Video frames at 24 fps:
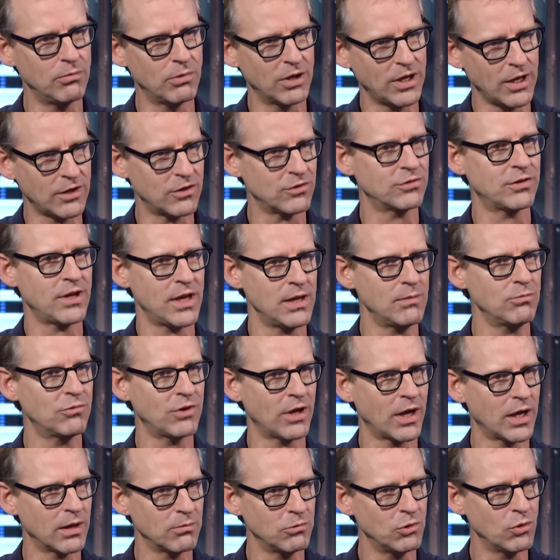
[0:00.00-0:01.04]
but at the same
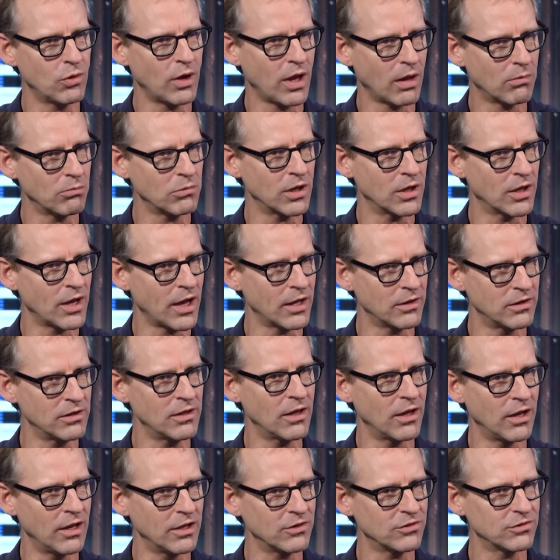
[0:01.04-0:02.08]
time you can be an
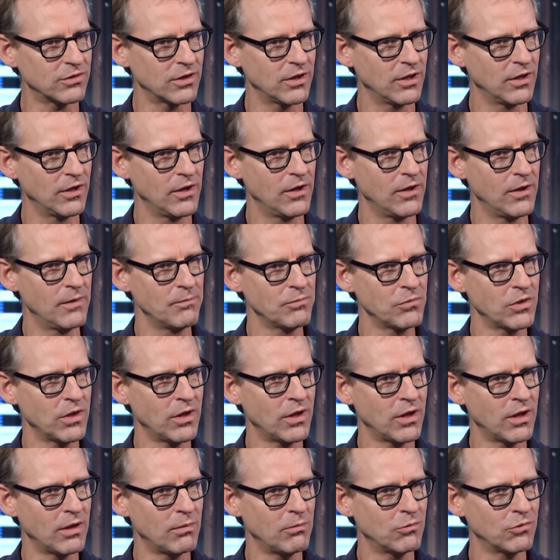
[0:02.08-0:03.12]
idealist.
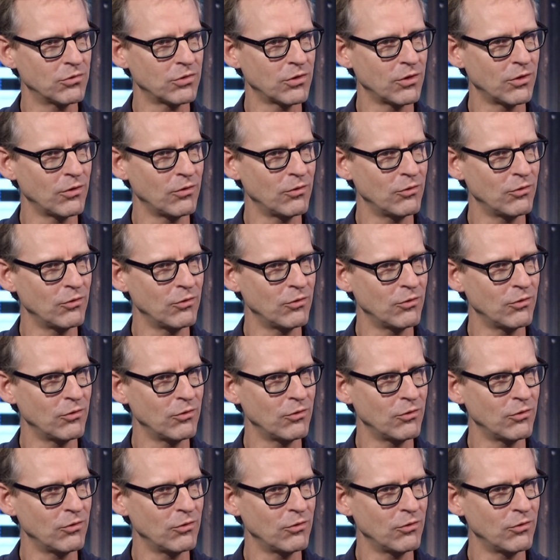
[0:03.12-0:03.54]
So